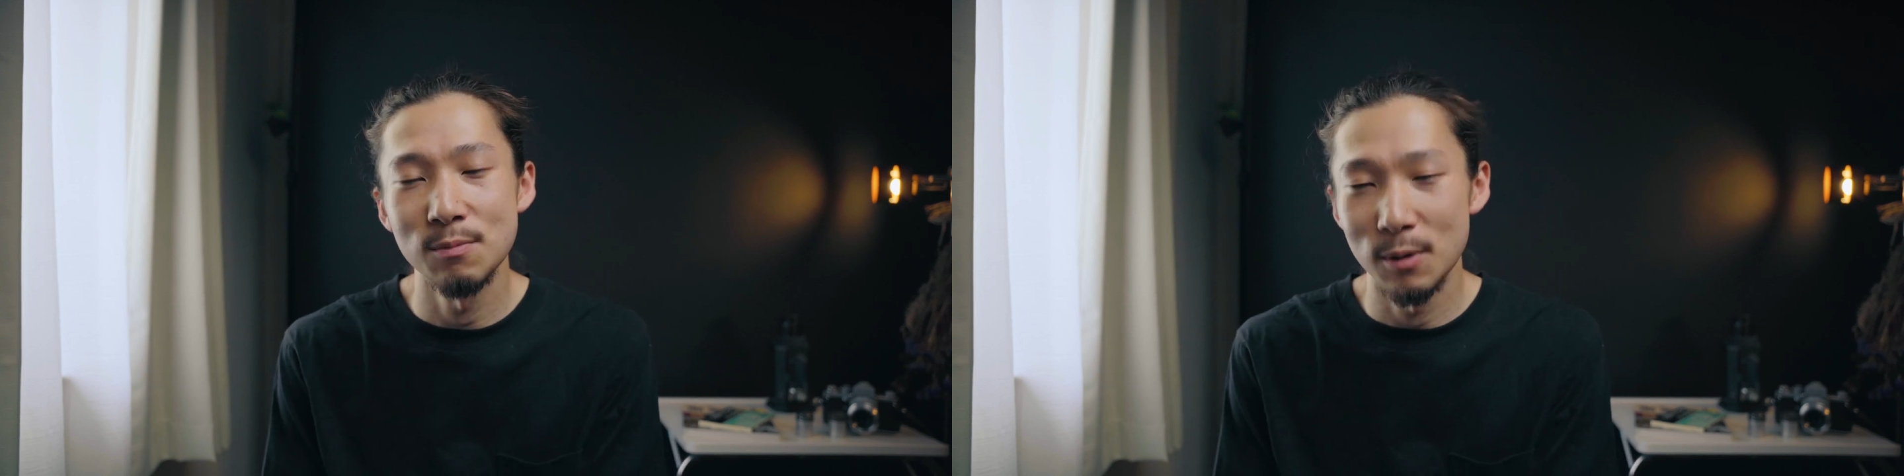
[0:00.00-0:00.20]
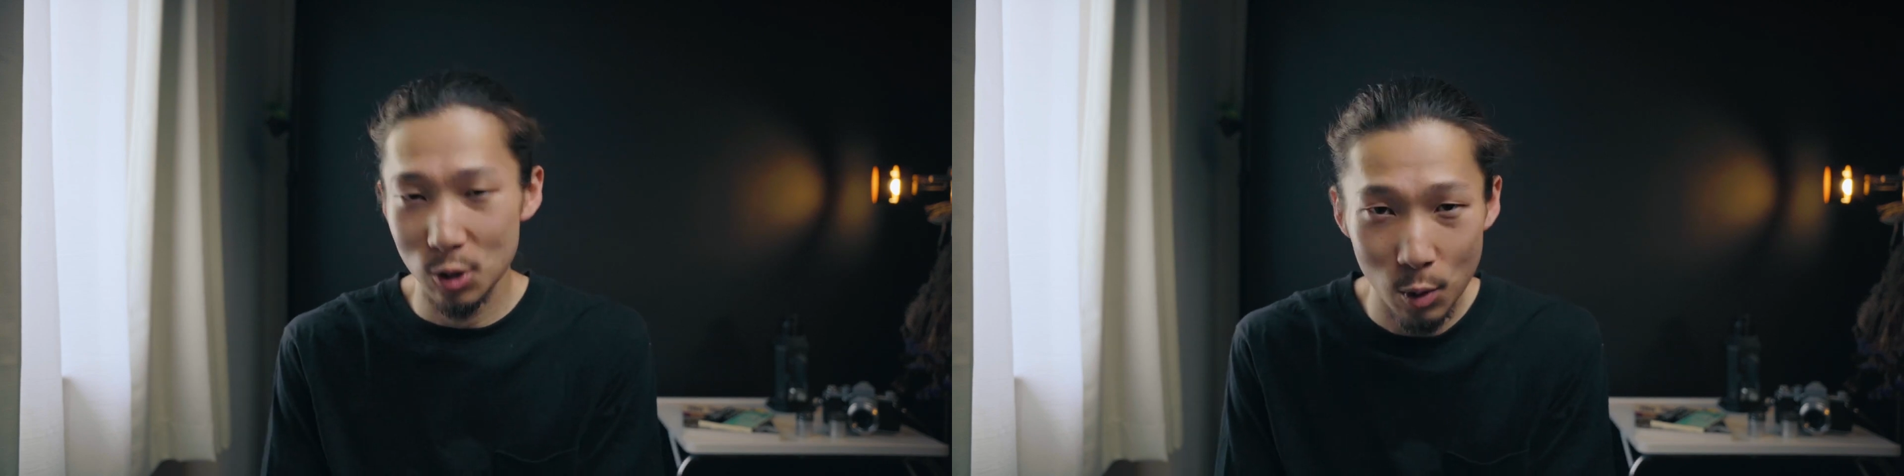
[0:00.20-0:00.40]

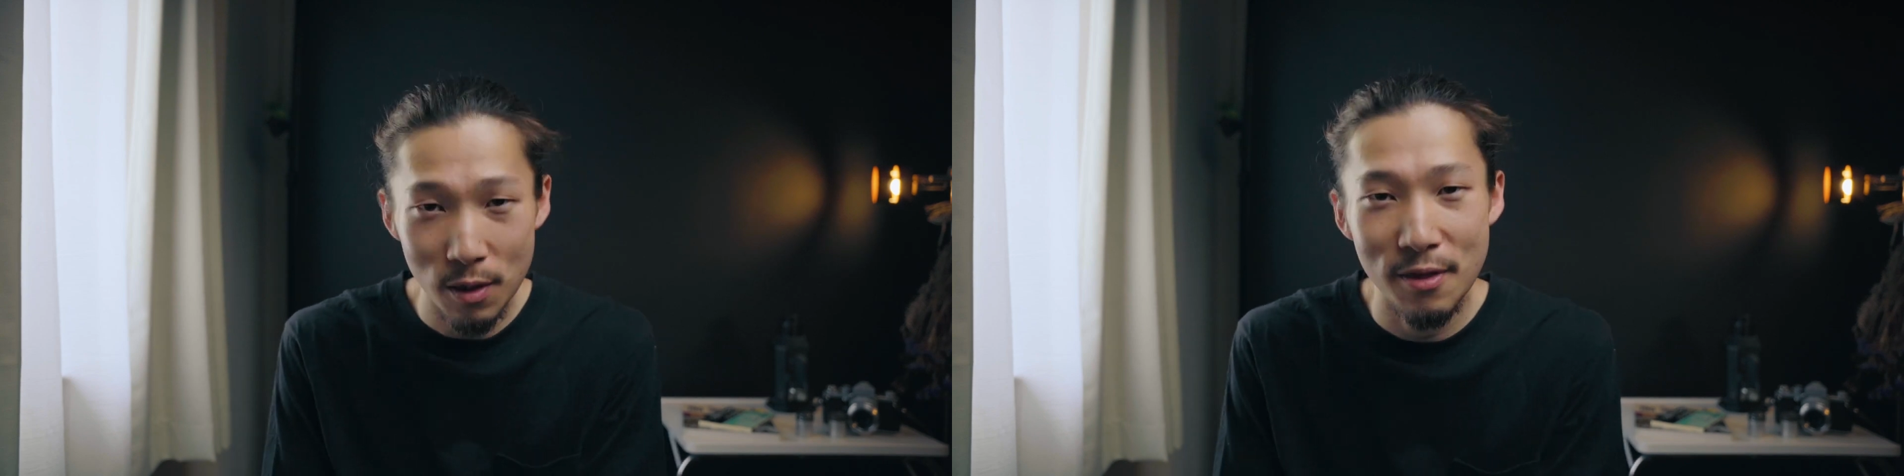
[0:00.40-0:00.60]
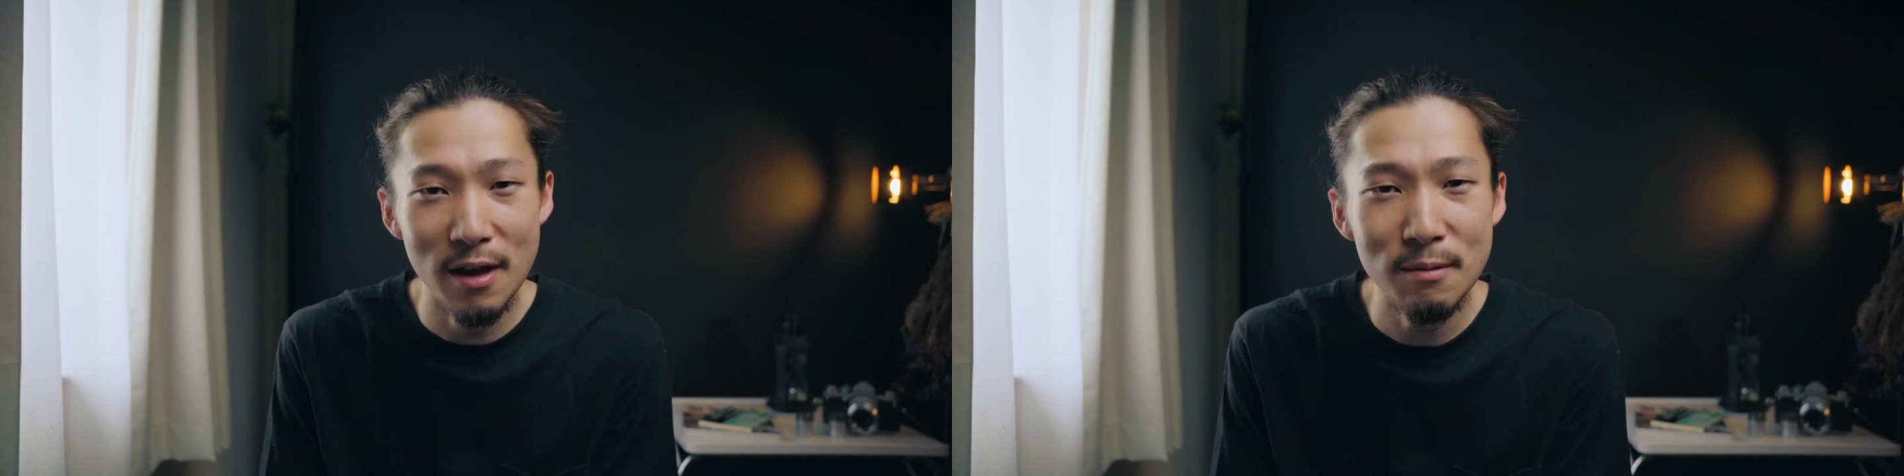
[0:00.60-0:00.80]

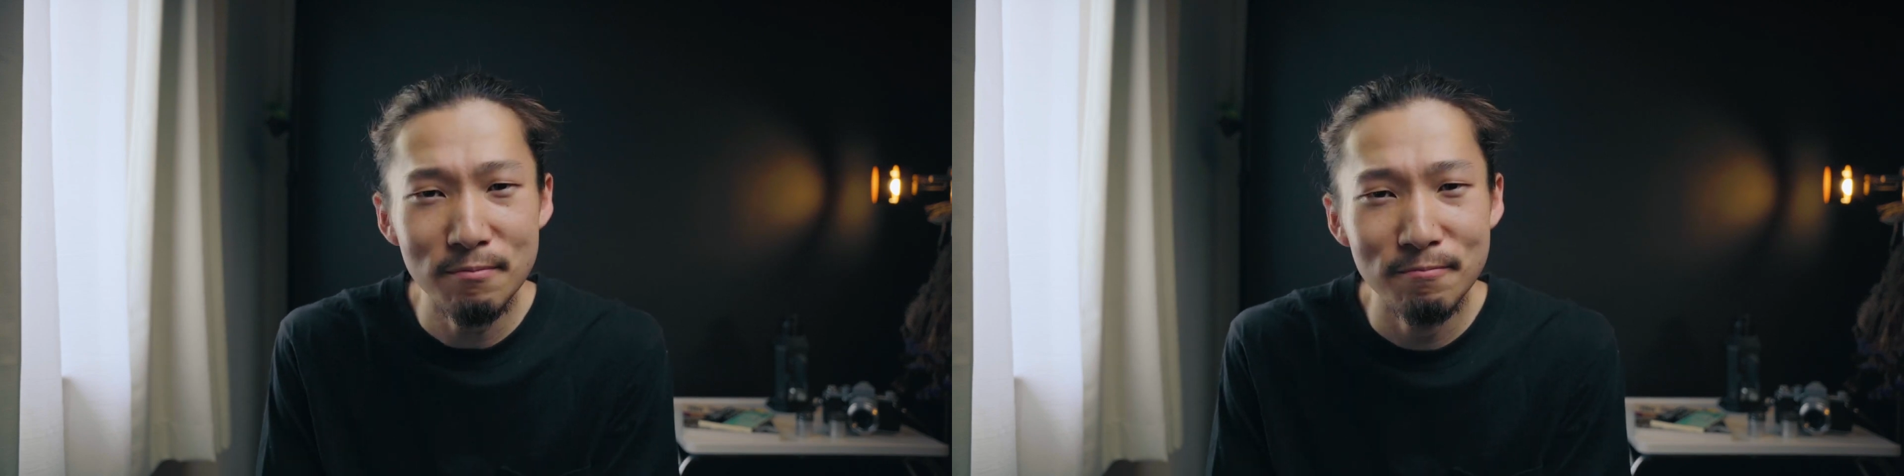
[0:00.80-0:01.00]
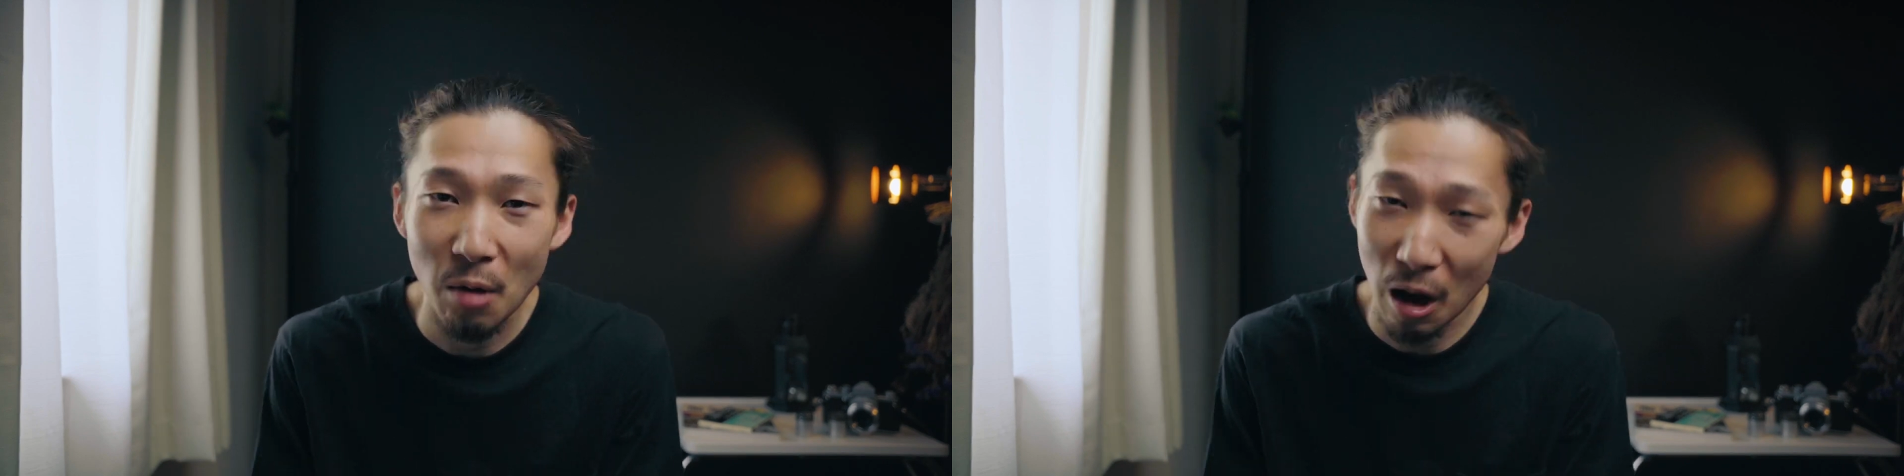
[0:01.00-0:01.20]
between them?
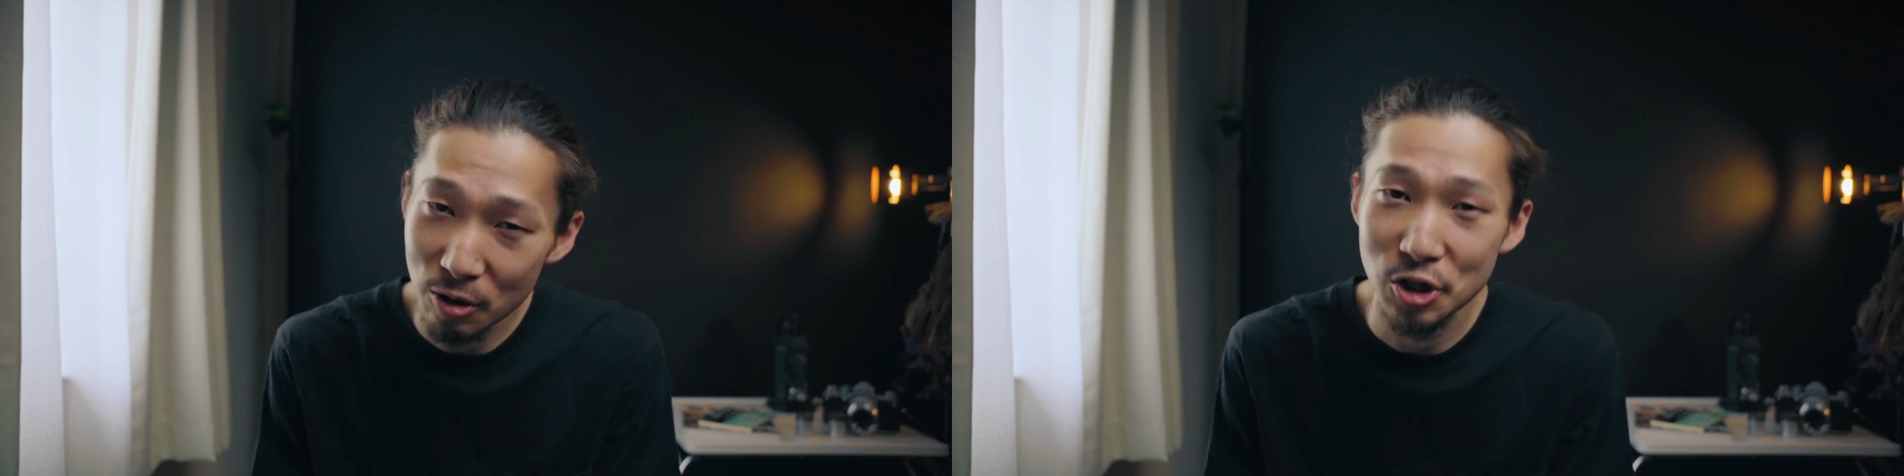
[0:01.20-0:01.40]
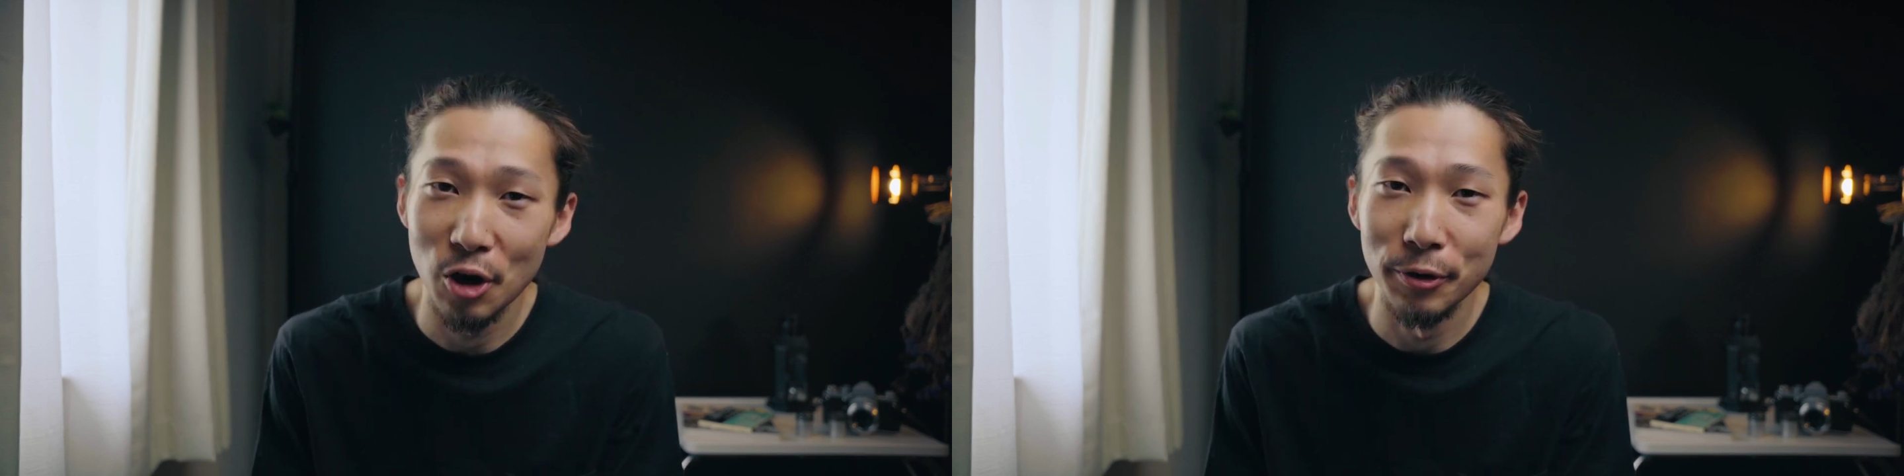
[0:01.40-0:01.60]
I'll
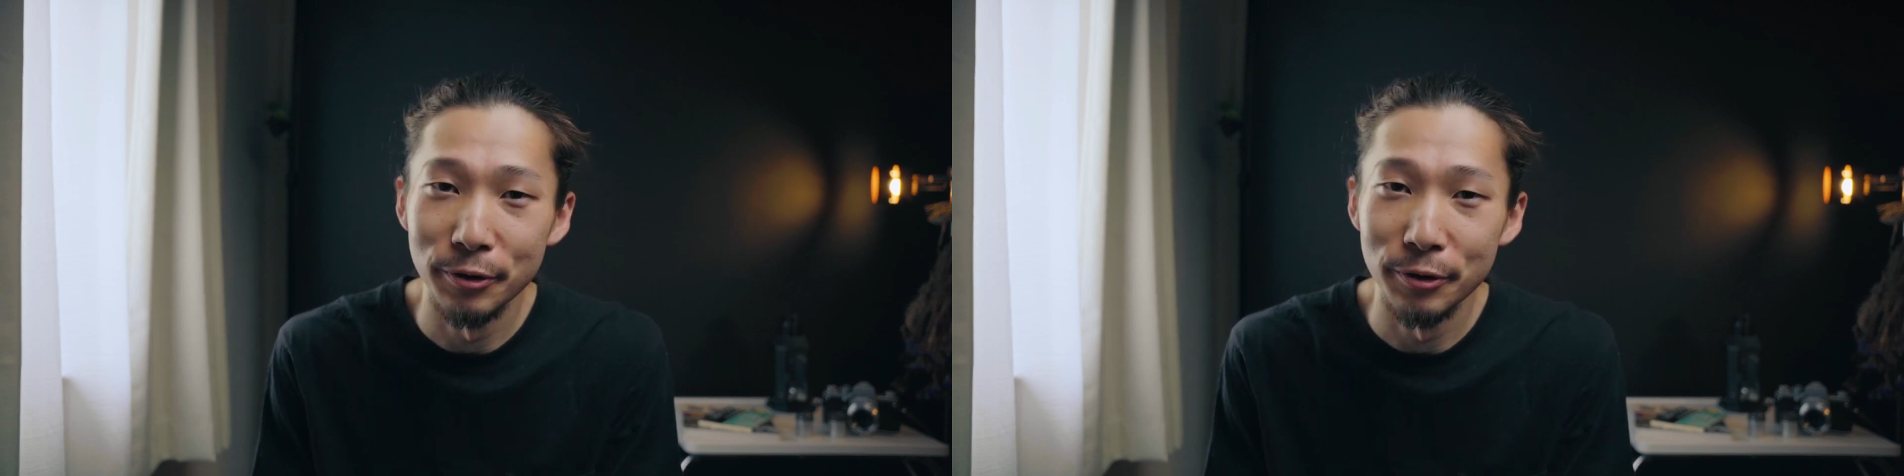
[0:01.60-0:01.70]
show you.